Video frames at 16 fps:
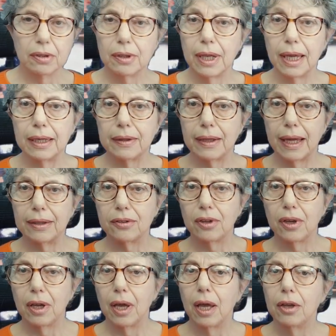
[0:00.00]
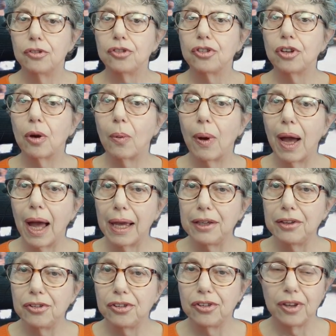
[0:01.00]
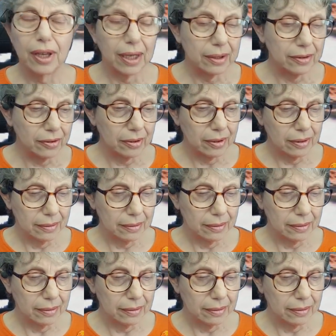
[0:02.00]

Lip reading: like that. So I said,